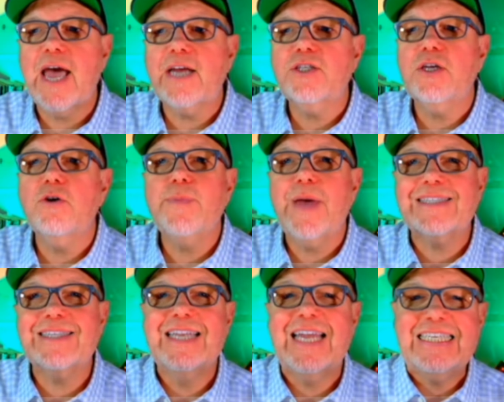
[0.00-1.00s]
actually goes back
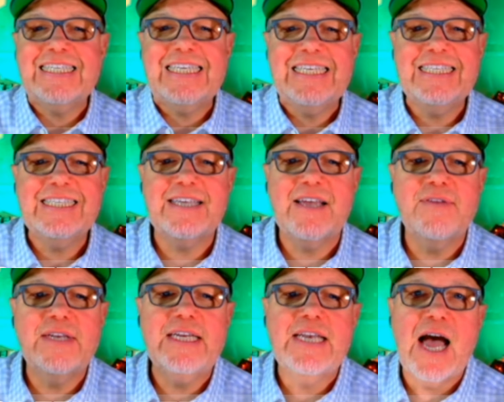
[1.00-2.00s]
to
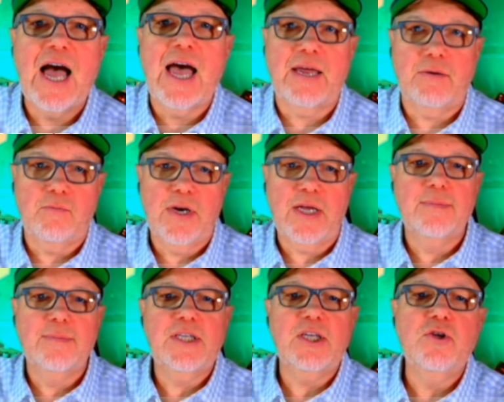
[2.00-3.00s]
1979 when it
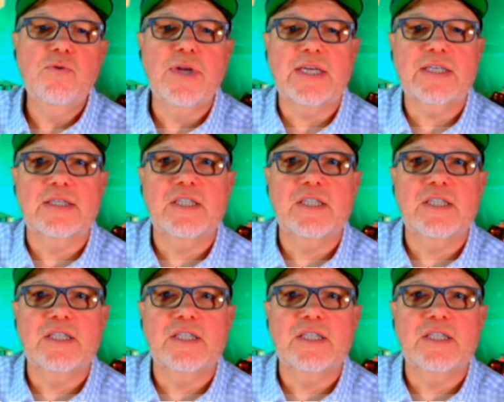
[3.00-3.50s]
comes to Unix,